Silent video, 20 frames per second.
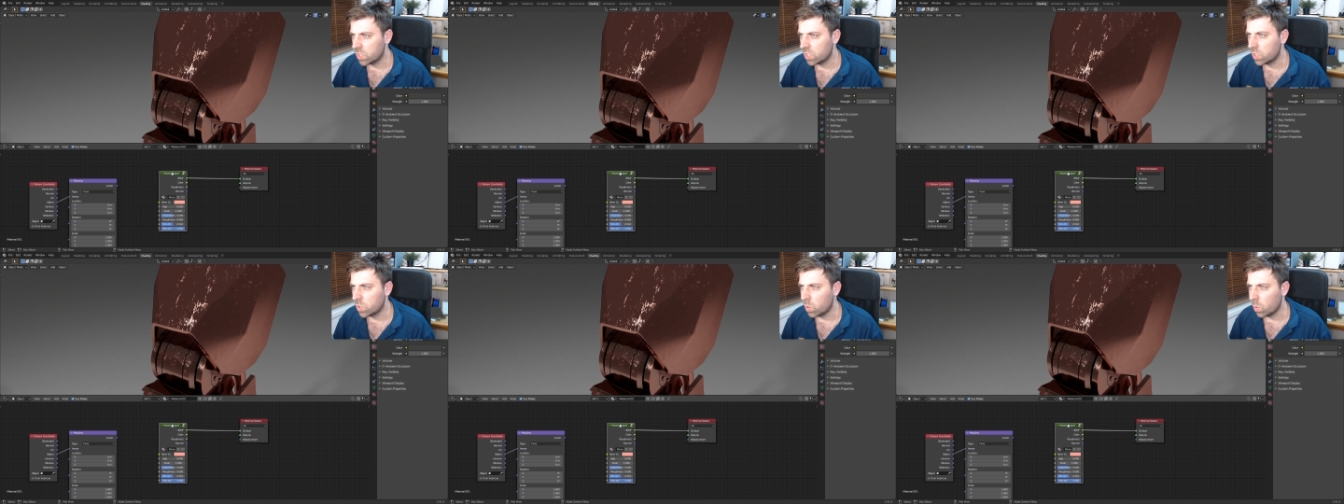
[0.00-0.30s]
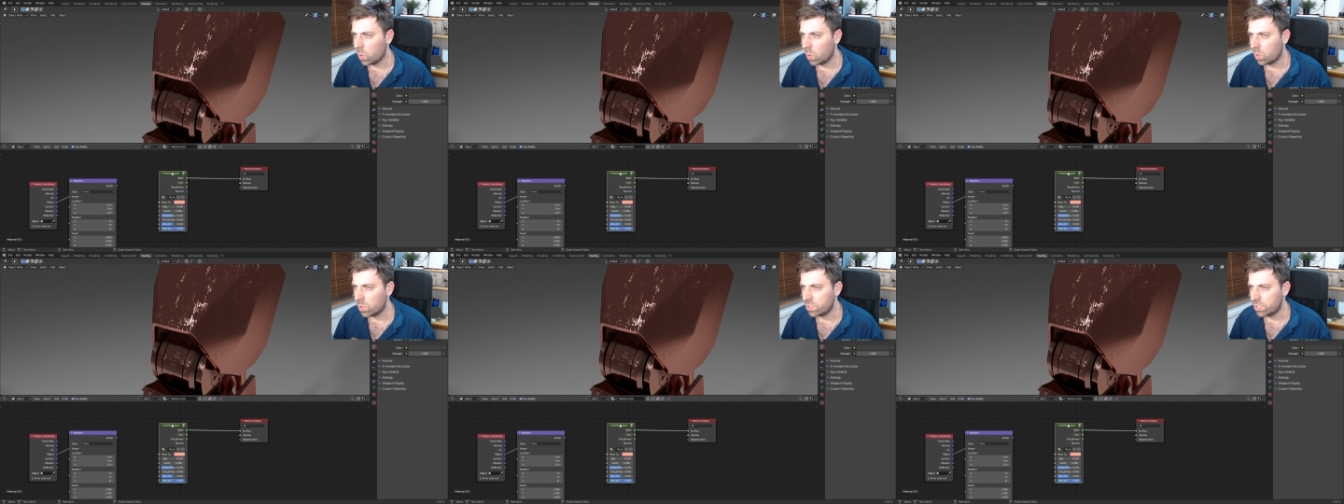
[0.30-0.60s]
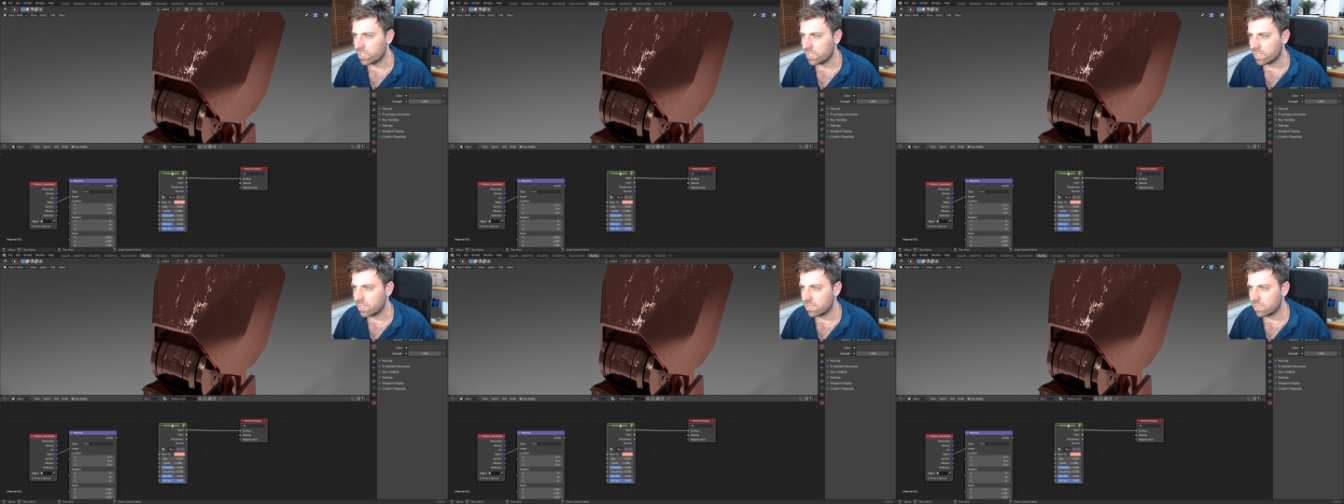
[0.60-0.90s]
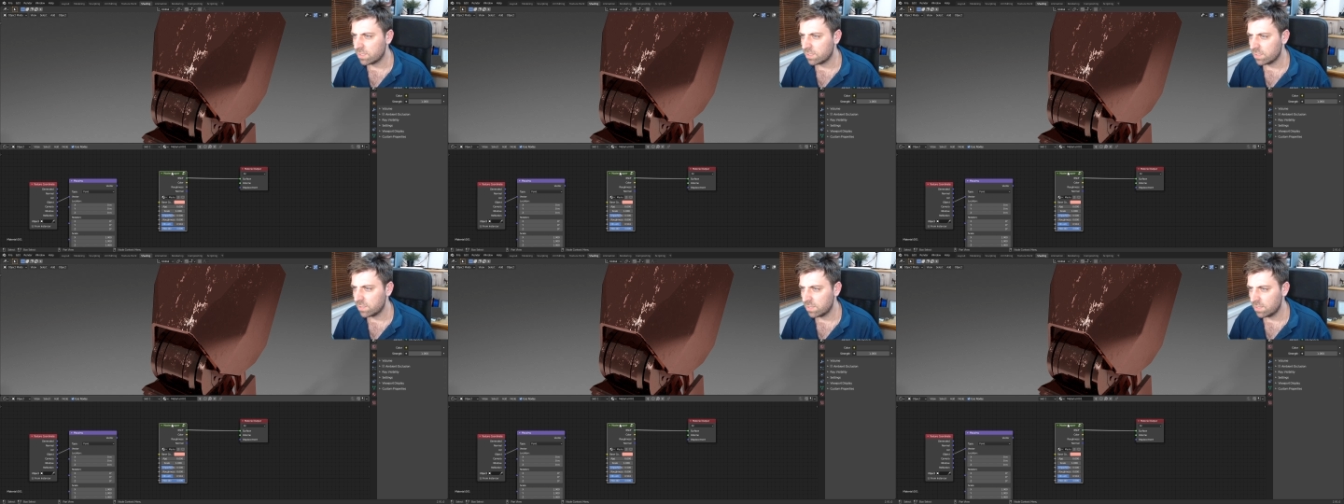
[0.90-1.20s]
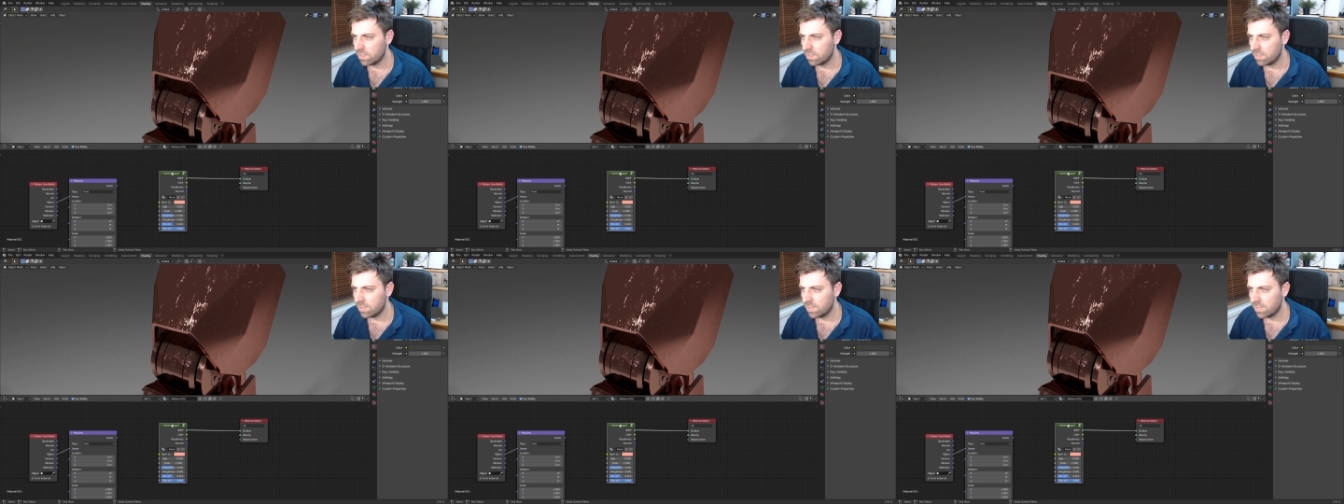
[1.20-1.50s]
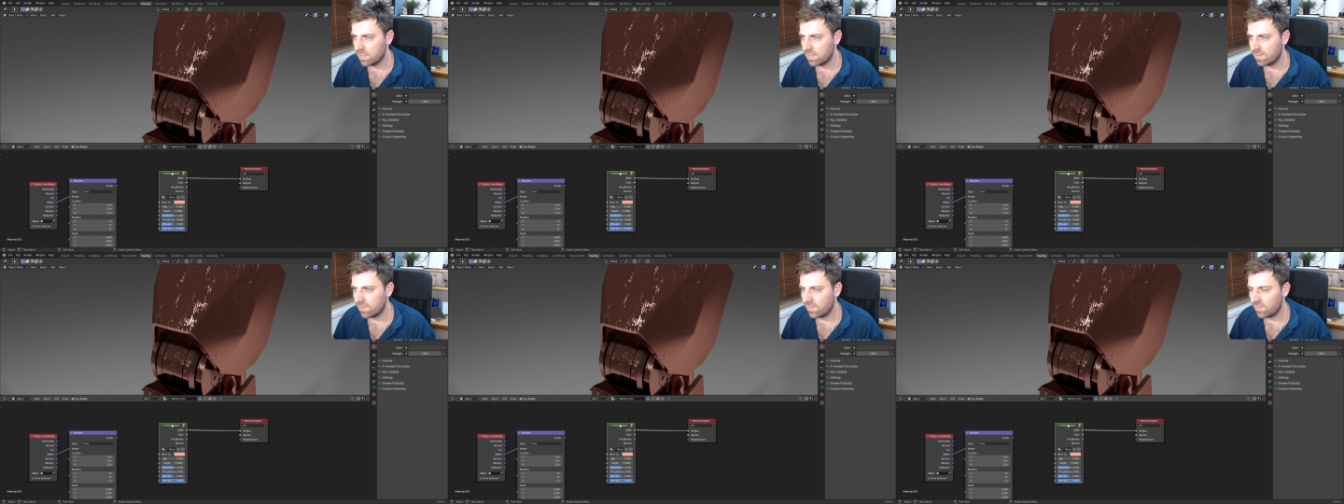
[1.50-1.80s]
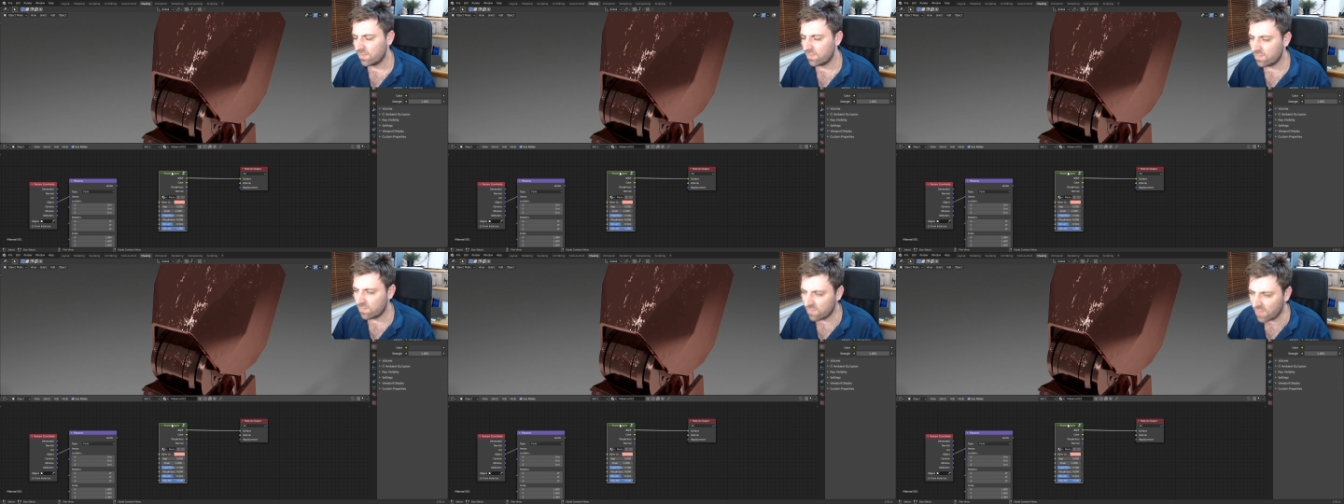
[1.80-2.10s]
gorgeous.
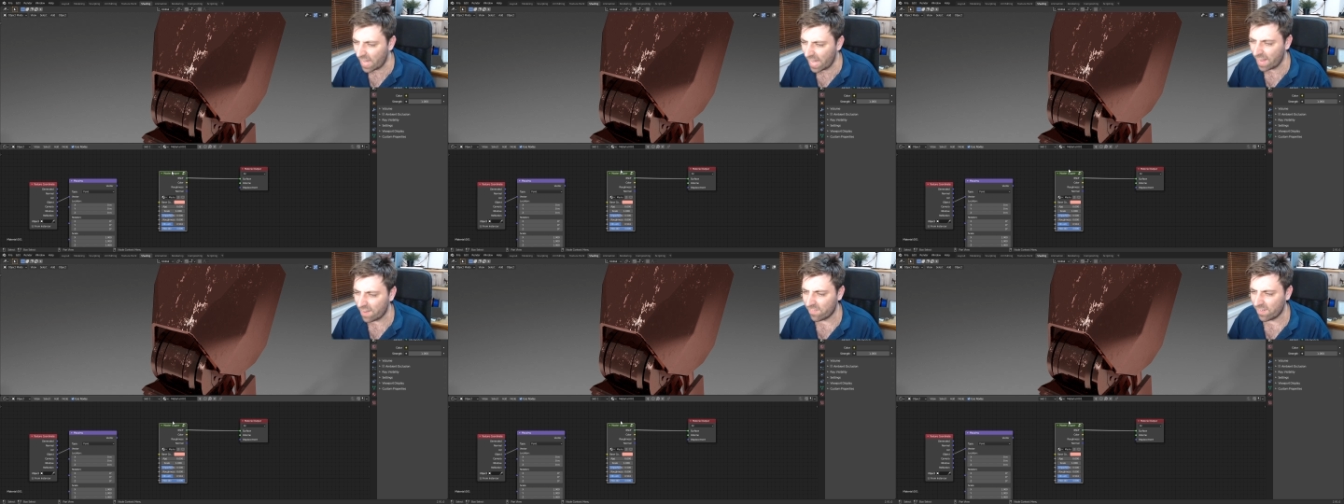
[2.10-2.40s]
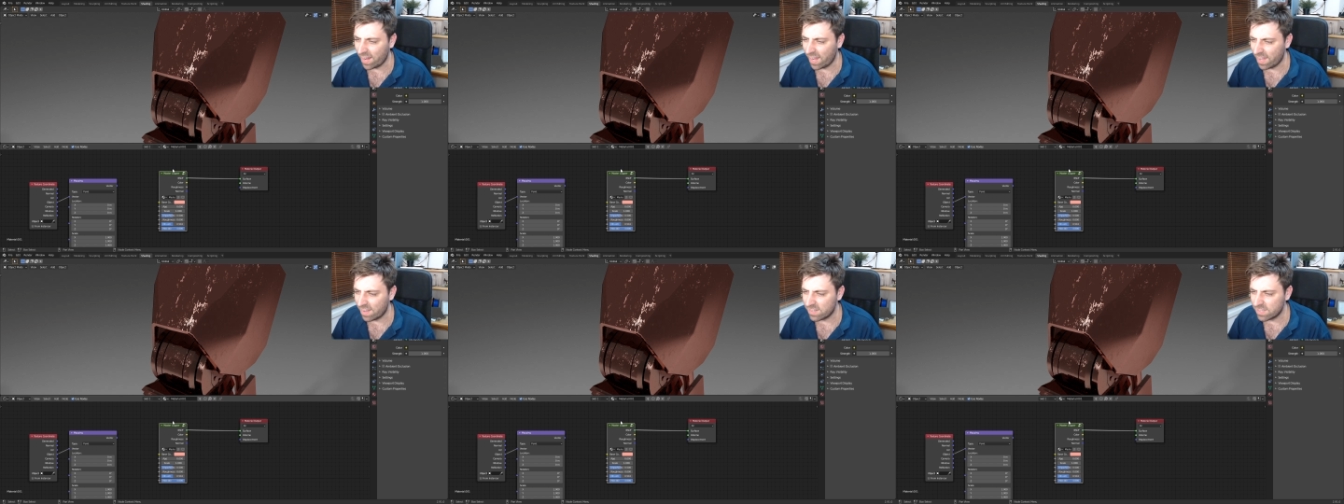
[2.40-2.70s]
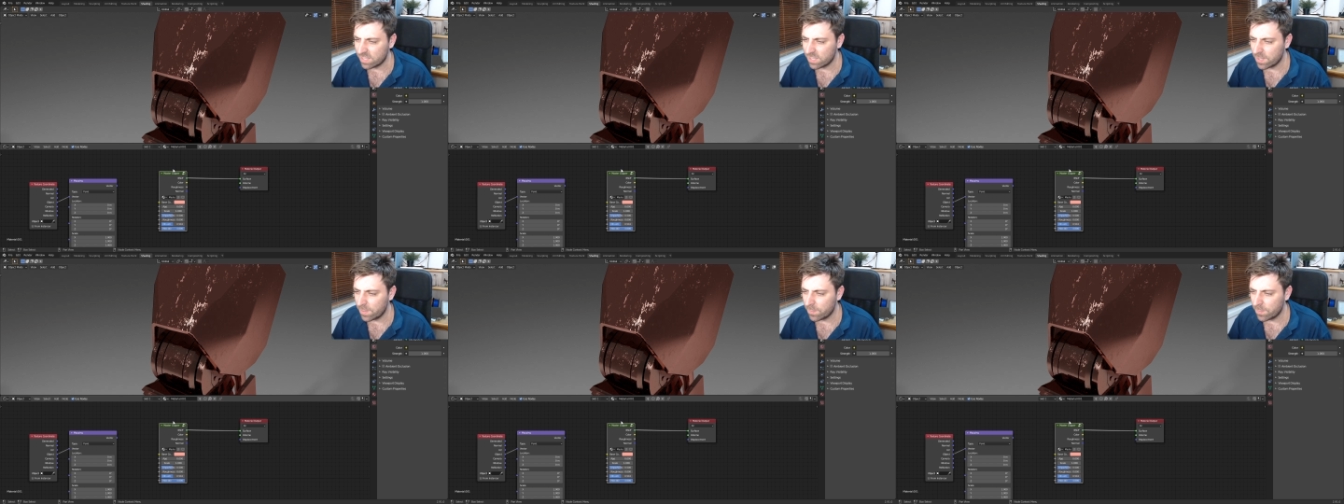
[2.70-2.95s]
Far out.